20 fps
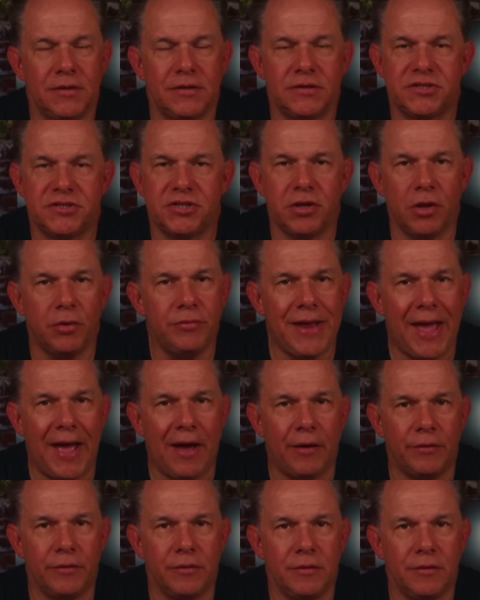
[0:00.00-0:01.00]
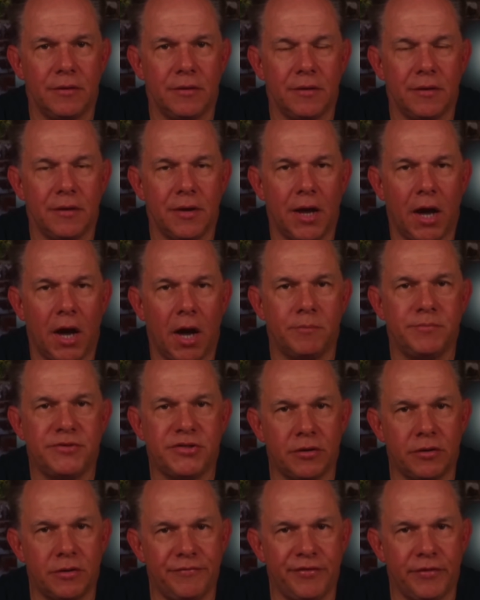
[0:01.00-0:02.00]
Slow down,
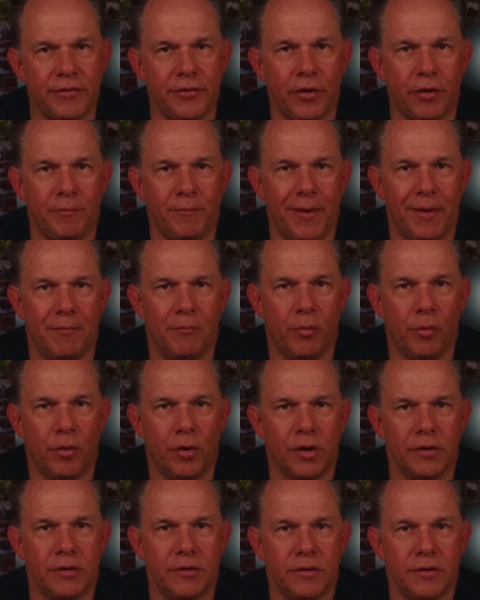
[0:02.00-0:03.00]
Observe a little bit more.